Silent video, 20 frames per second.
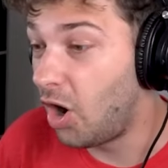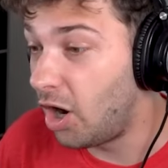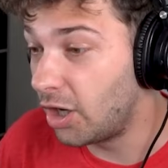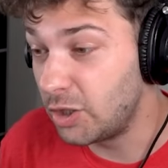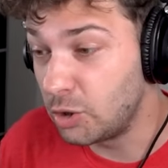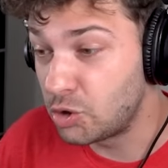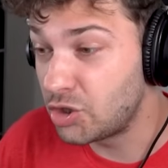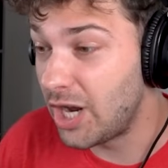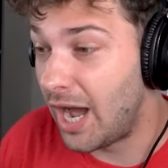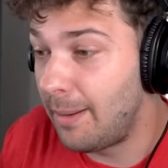
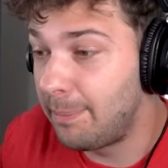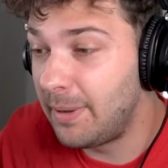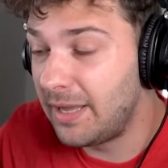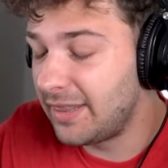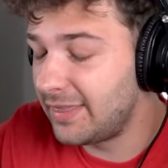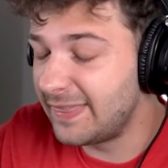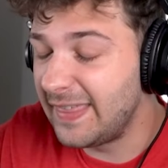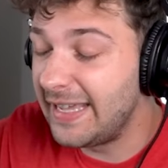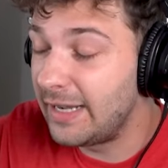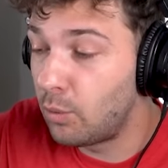auto
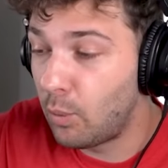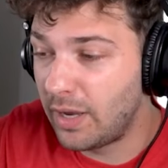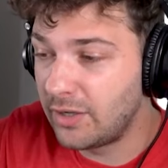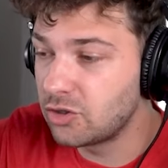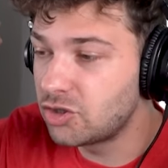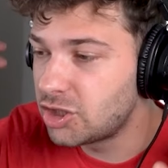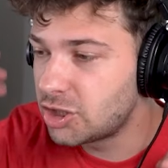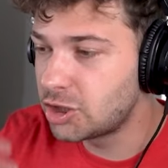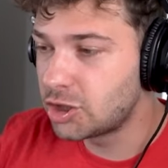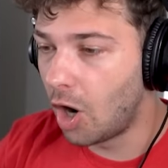shop thing
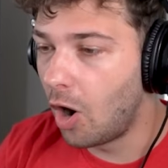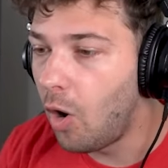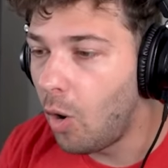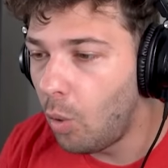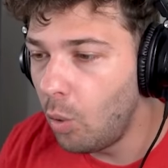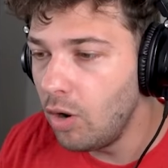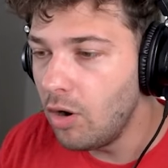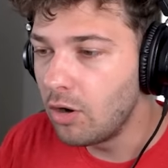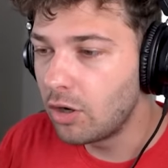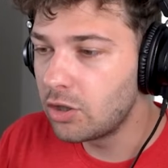went
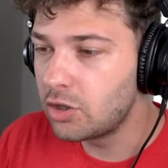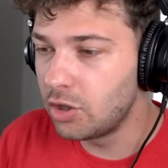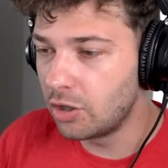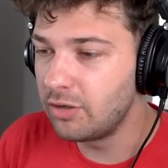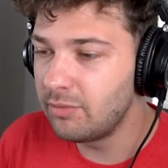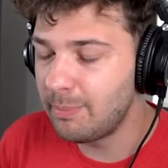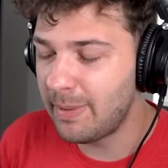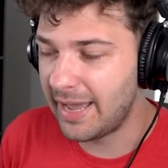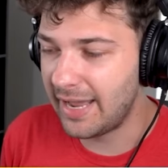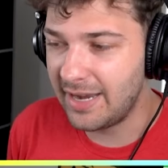so
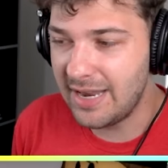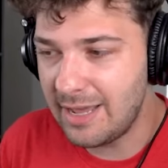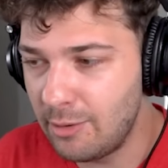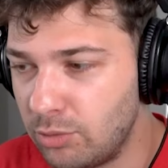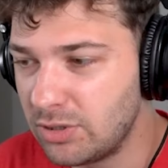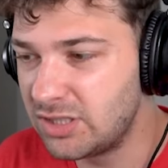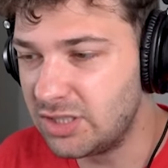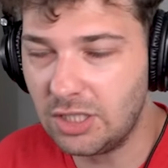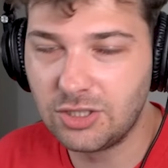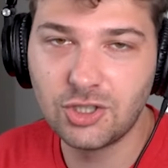good, man. It
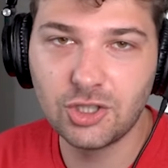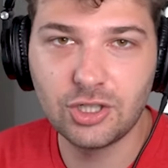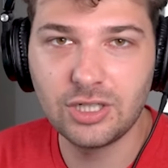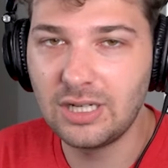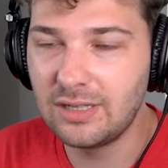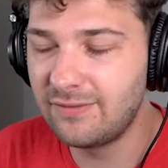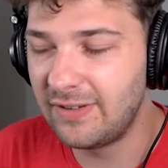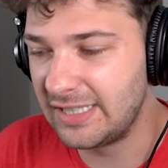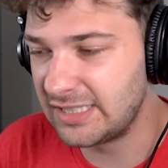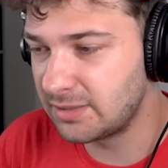was such a good
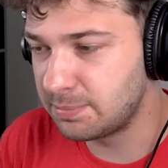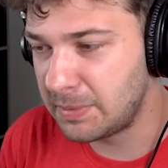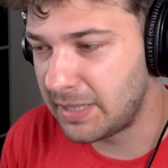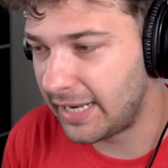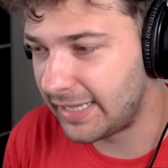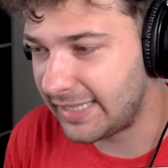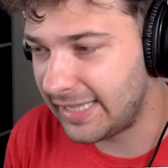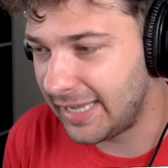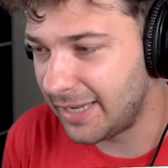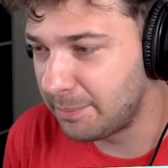investment.
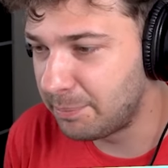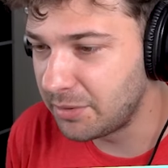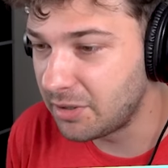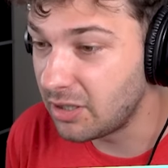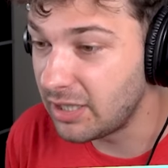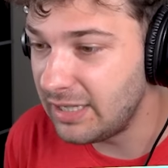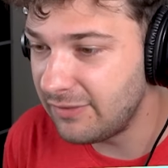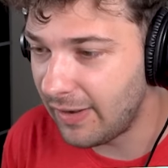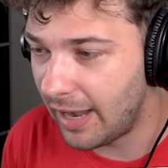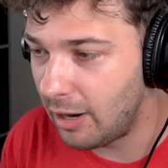I can't
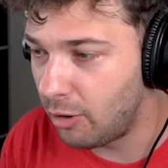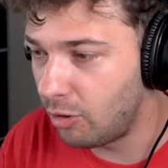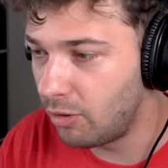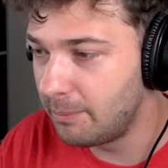believe how